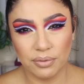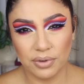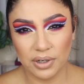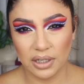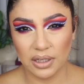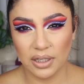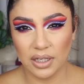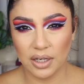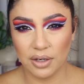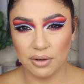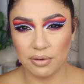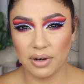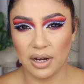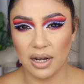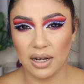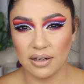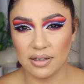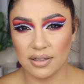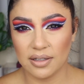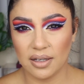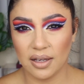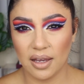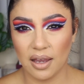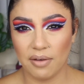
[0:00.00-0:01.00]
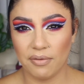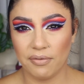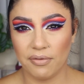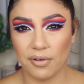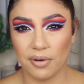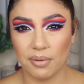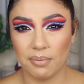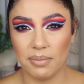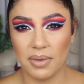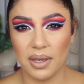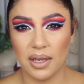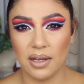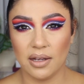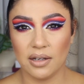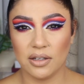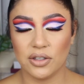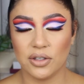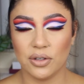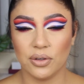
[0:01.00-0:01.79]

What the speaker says: really great escape for me